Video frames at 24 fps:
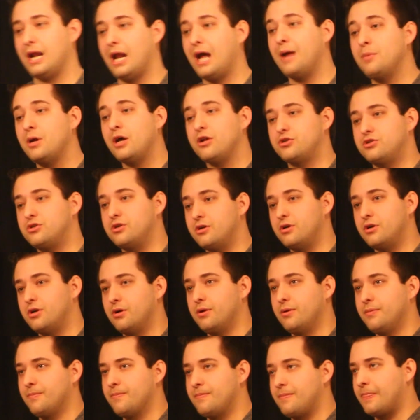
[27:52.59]
and I'm not
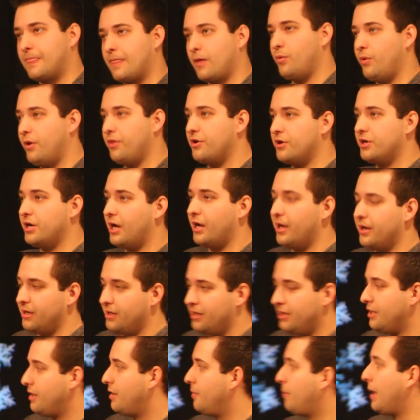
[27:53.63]
sure whether or
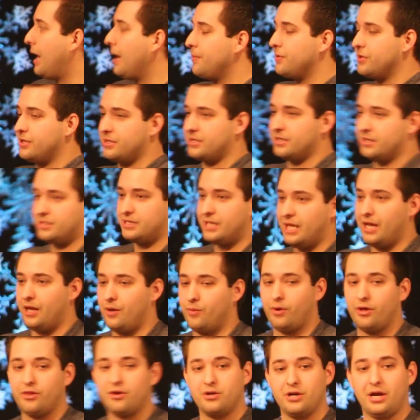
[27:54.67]
not, the Bible doesn't say
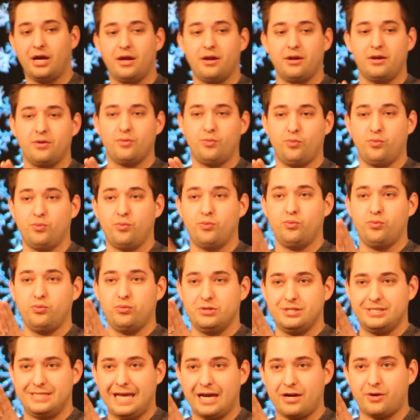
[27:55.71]
whether or not
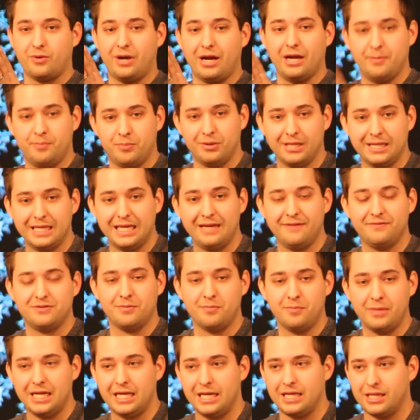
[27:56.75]
Zechariah believed
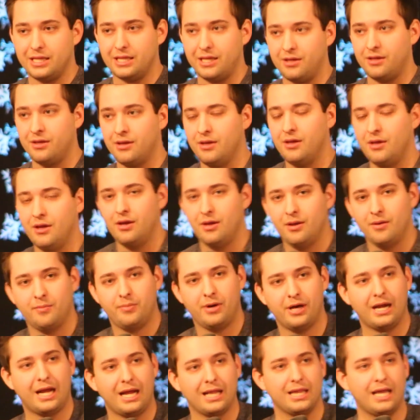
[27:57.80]
immediately.
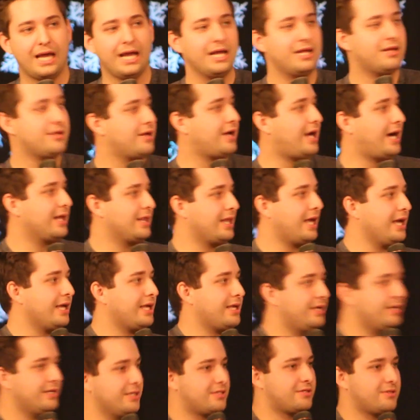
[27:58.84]
But I
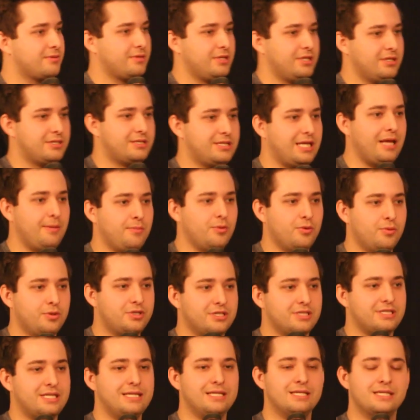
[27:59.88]
like his statement,
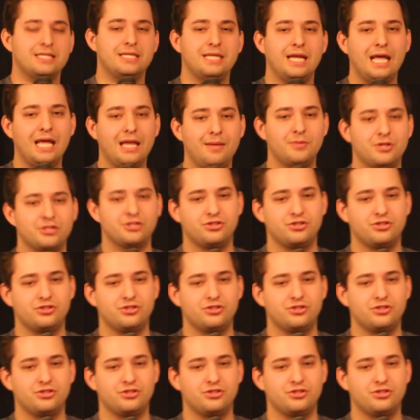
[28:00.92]
which is his name